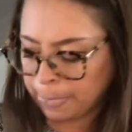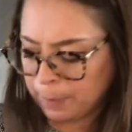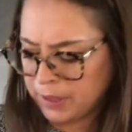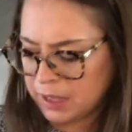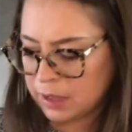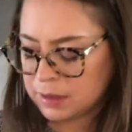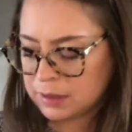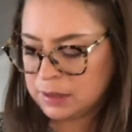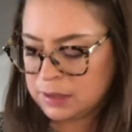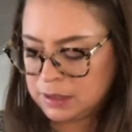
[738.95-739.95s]
But yeah,
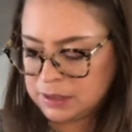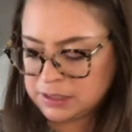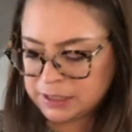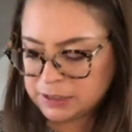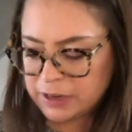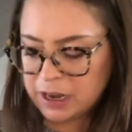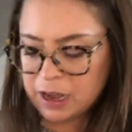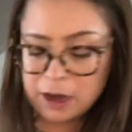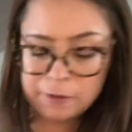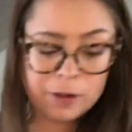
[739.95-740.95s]
this thing's great. I
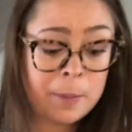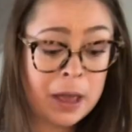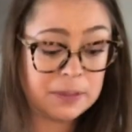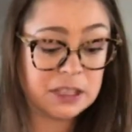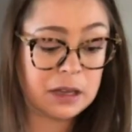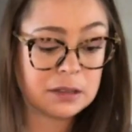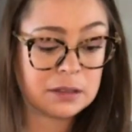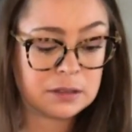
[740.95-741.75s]
got it from Amazon.